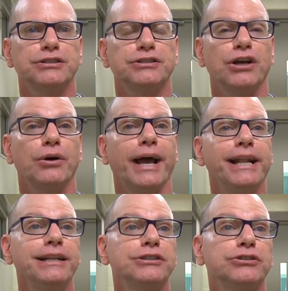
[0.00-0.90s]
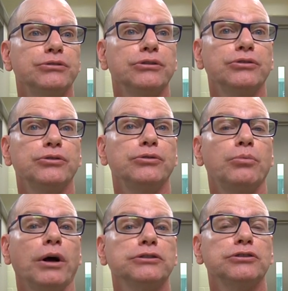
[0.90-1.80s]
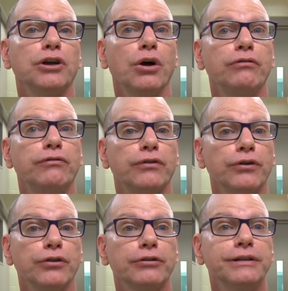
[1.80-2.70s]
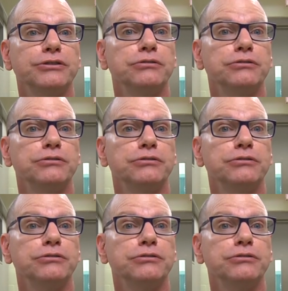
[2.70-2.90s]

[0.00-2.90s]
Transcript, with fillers: So any student who wants to go further into